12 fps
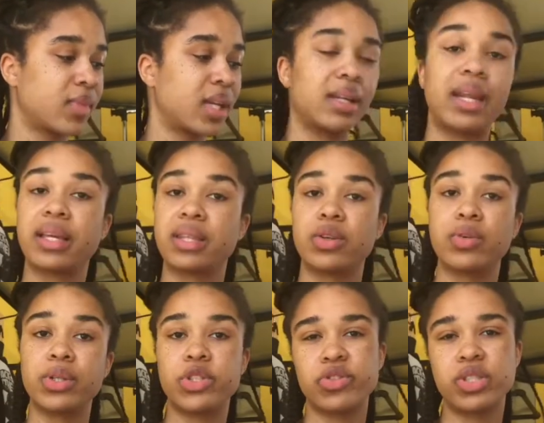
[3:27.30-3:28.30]
like the
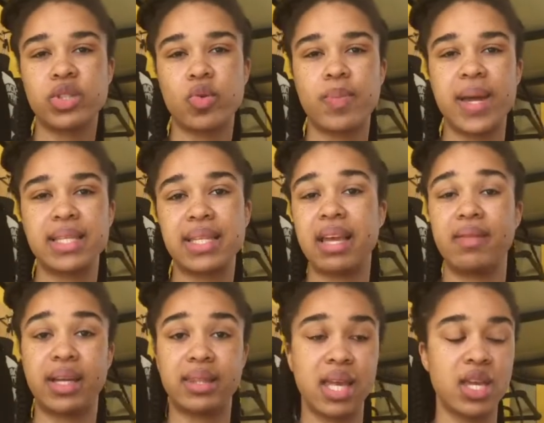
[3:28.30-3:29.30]
grocery store bags that have
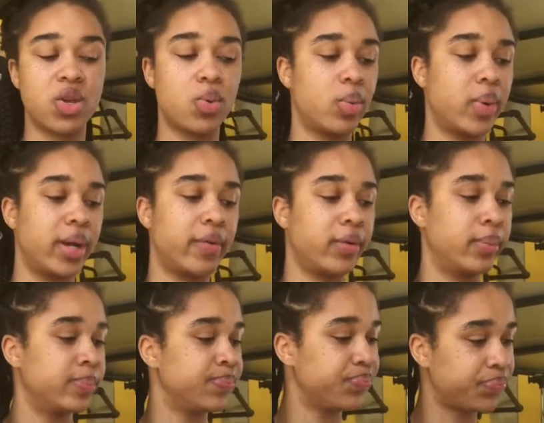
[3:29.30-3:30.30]
like thank you or whatever.
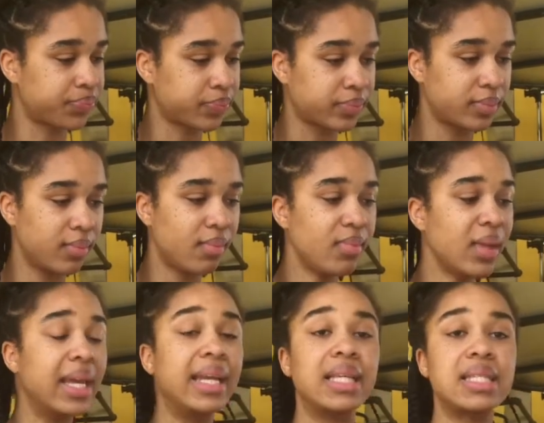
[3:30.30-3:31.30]

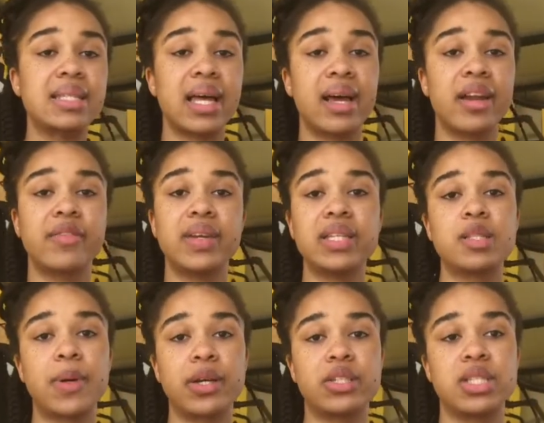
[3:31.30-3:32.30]
And inside of each
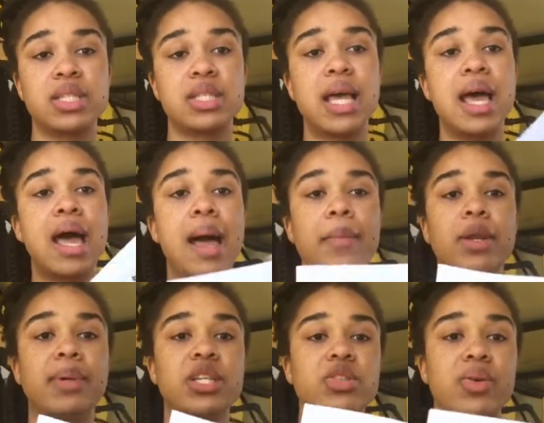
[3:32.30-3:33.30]
purchase, I'm going to
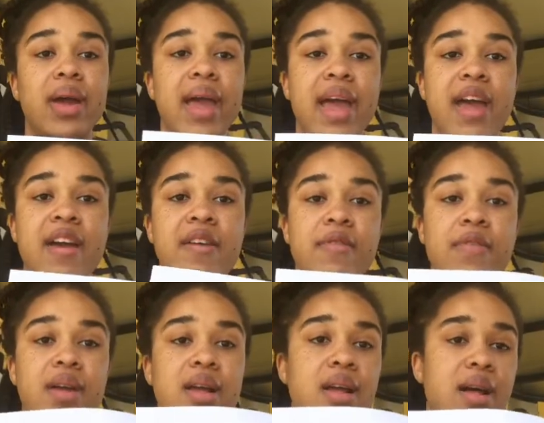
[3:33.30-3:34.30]
make sure I have
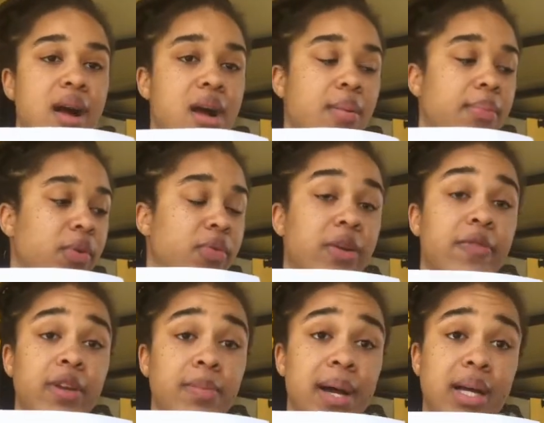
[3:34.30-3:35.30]
the
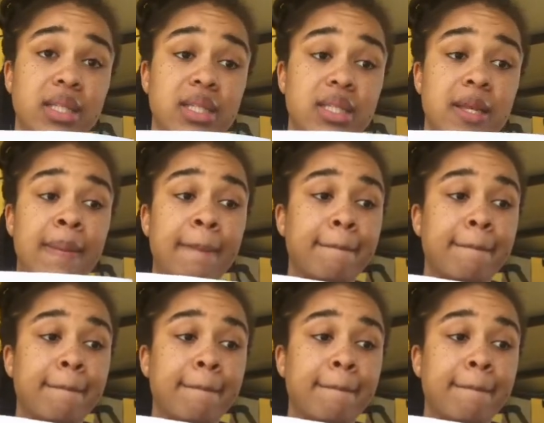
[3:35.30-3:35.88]
refund policy.